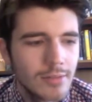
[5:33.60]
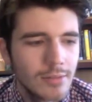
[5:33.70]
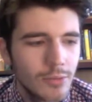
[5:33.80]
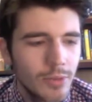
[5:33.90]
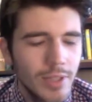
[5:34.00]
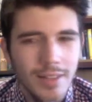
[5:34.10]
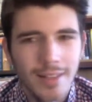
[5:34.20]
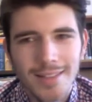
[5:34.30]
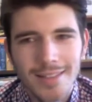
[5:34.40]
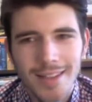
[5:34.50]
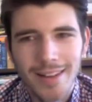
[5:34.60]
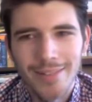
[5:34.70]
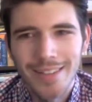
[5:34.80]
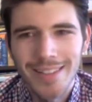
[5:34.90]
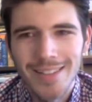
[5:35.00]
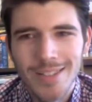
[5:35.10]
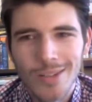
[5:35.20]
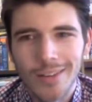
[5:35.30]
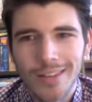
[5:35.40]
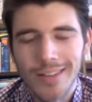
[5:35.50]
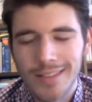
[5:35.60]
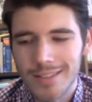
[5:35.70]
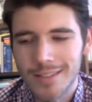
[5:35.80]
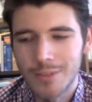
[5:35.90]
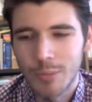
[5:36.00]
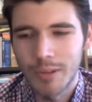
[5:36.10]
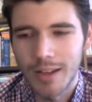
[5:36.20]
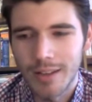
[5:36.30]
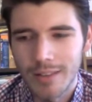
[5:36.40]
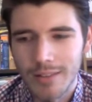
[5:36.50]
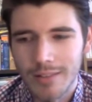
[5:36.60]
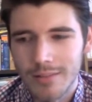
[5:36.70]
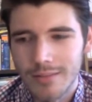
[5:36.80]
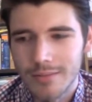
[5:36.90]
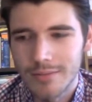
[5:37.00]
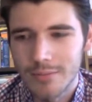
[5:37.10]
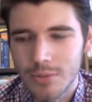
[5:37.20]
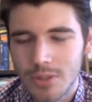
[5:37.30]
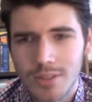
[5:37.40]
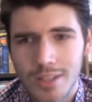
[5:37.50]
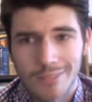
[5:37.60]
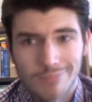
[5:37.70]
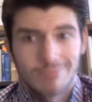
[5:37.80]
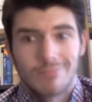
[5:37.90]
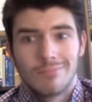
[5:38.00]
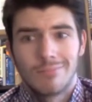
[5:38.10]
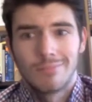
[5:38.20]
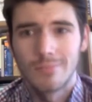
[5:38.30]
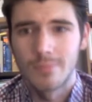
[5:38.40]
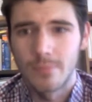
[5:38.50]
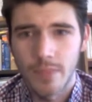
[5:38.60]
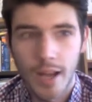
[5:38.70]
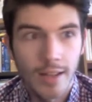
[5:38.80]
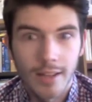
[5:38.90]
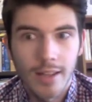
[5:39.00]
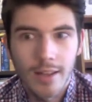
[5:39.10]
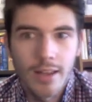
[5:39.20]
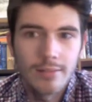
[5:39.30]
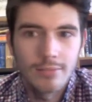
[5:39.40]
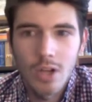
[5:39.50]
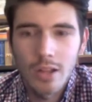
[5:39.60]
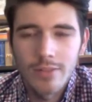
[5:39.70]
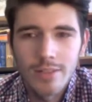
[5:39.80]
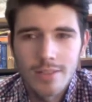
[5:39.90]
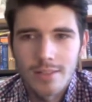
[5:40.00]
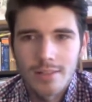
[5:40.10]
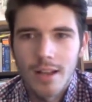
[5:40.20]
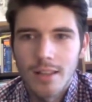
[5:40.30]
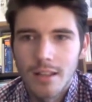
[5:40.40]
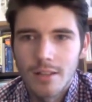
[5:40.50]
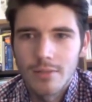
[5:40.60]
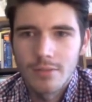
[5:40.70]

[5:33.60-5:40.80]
reading this, I really enjoyed that Sylvia Plath was just like, I like all of these things. Like I love